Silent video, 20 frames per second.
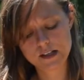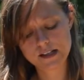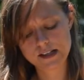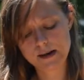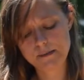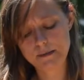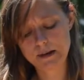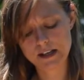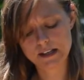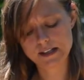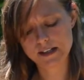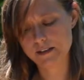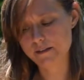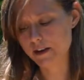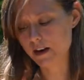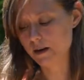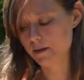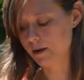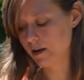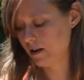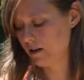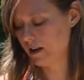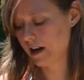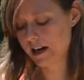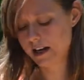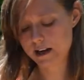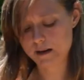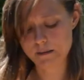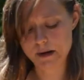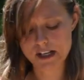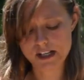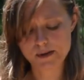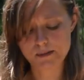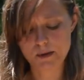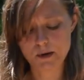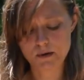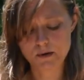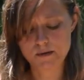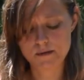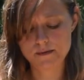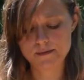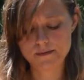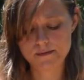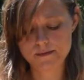It's not mixing very well. I need my spoon.